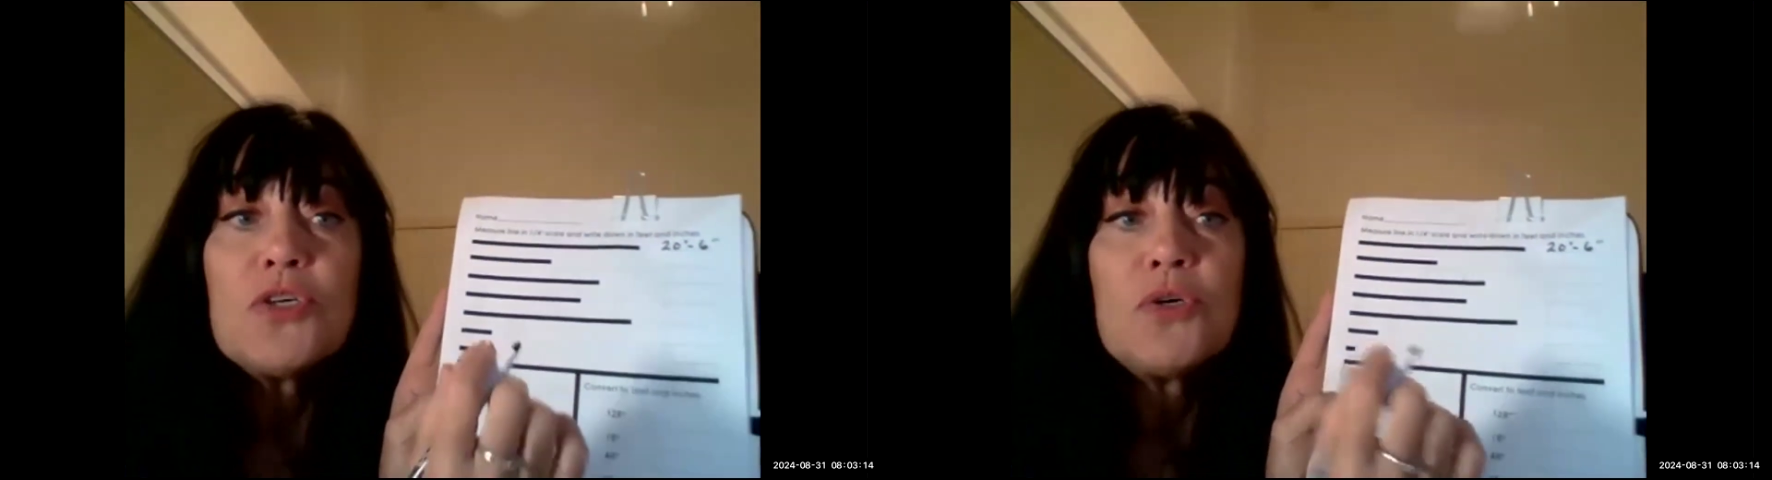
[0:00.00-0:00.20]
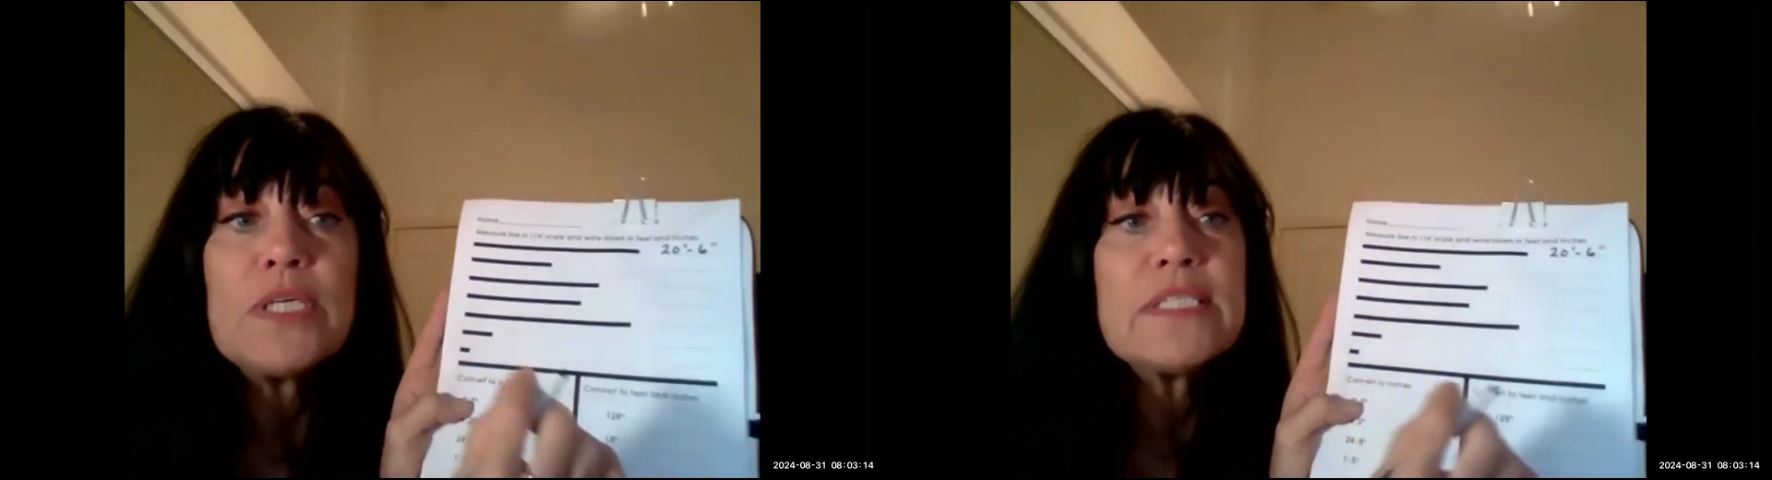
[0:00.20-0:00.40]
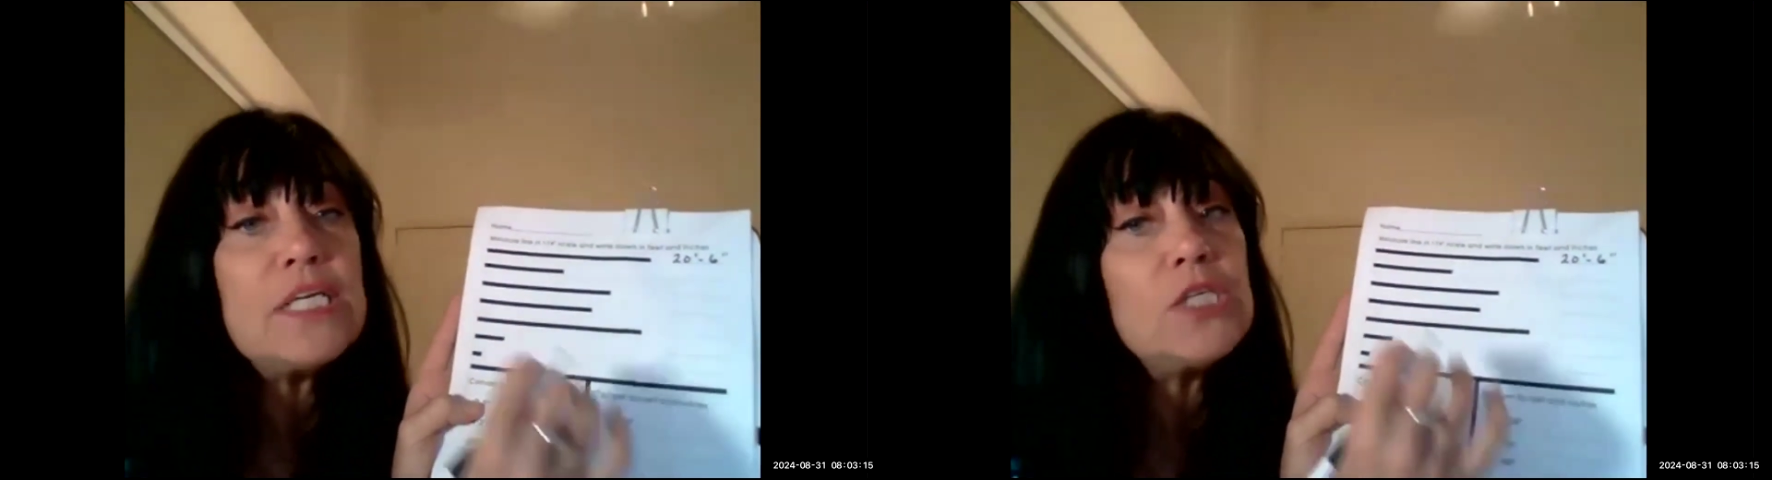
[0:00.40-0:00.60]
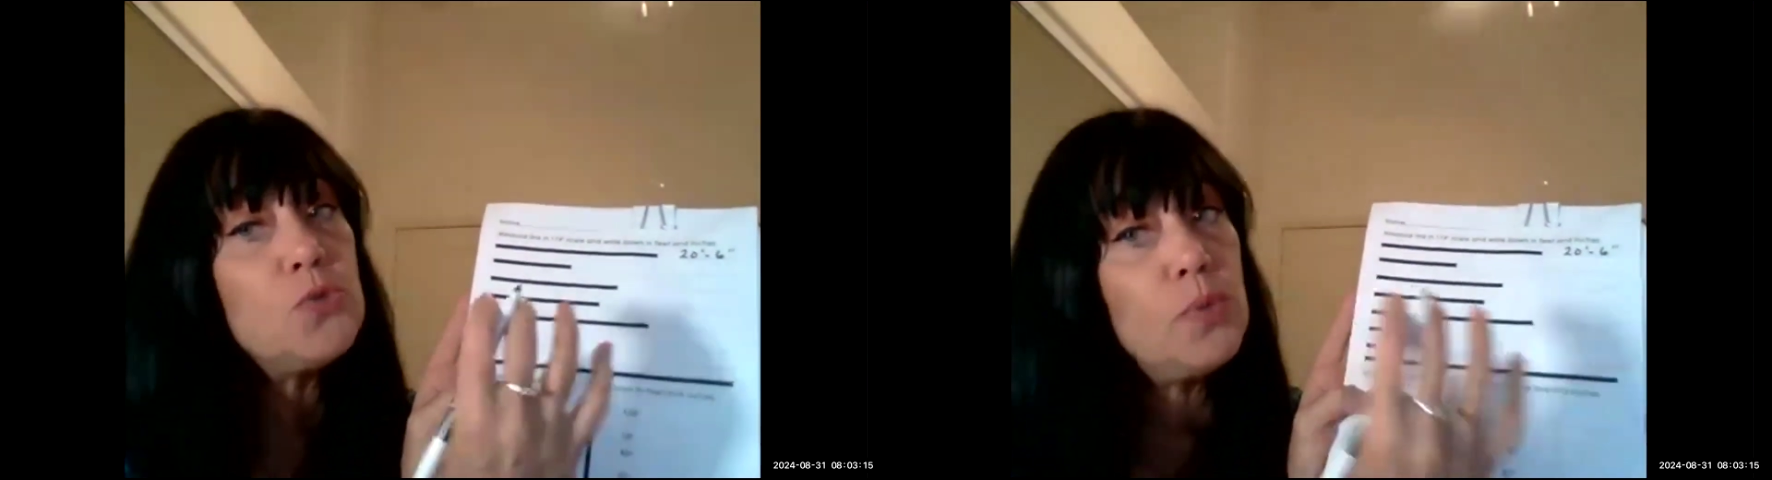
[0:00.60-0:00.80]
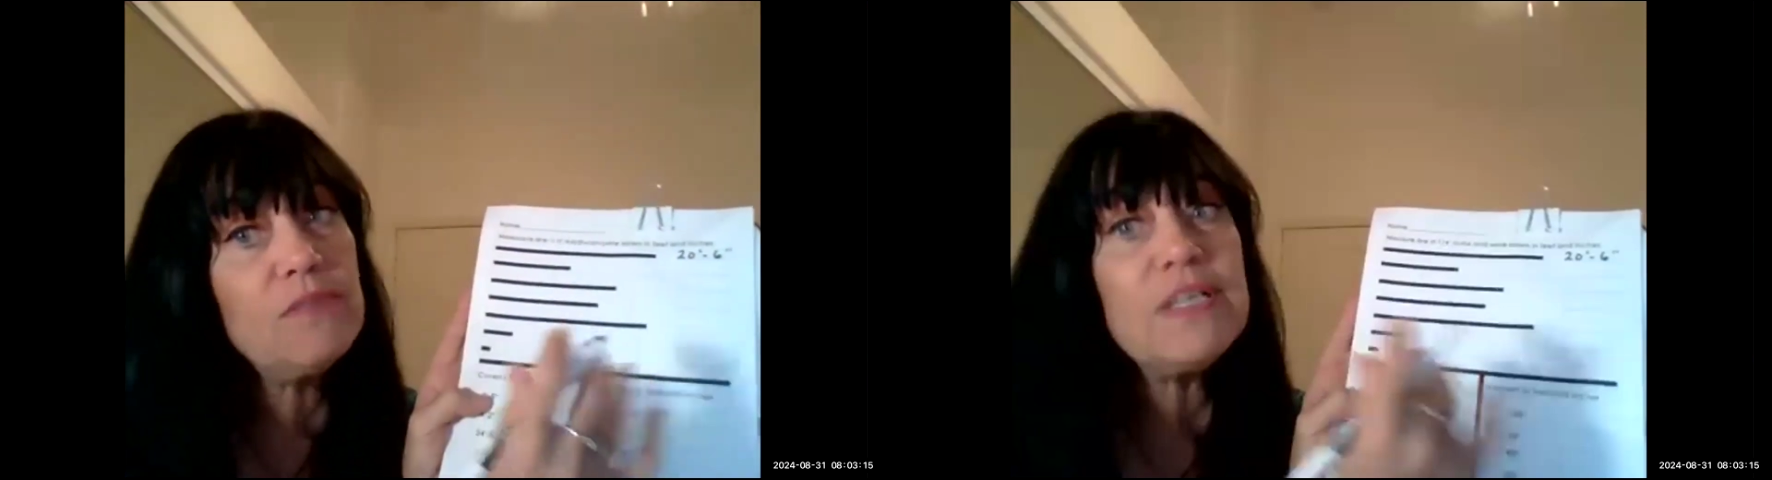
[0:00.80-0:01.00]
you're going to say
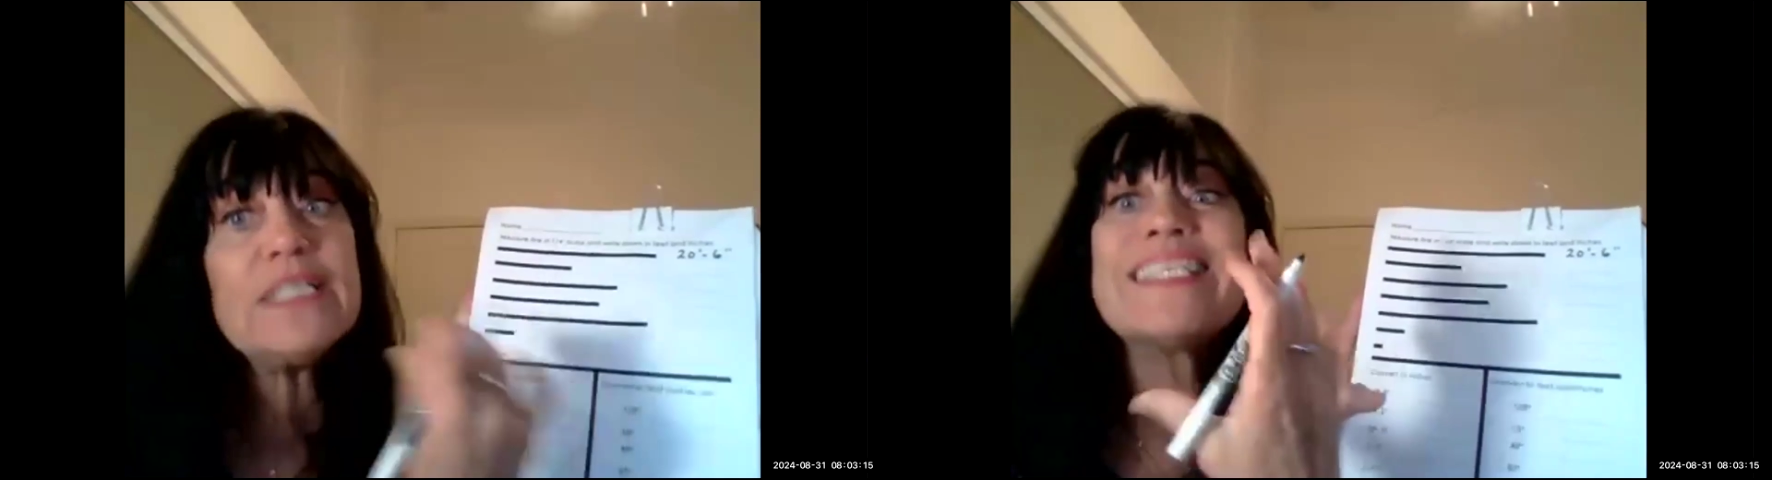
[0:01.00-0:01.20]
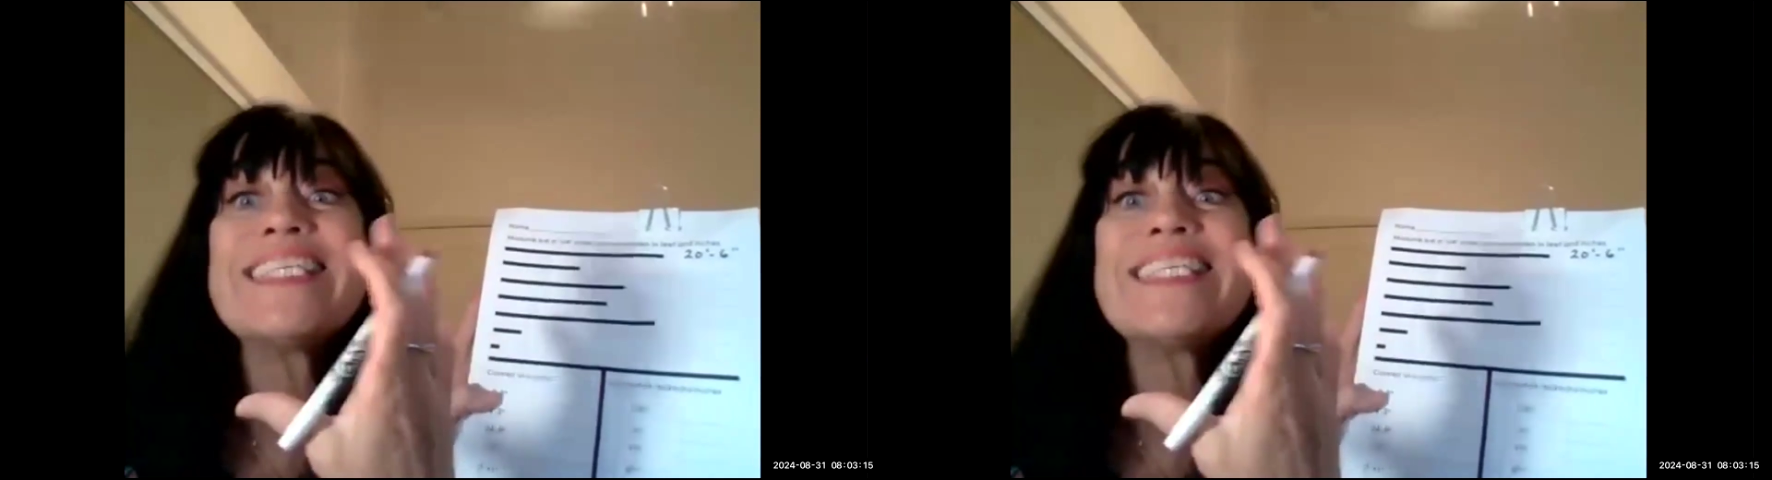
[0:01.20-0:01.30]
20 feet,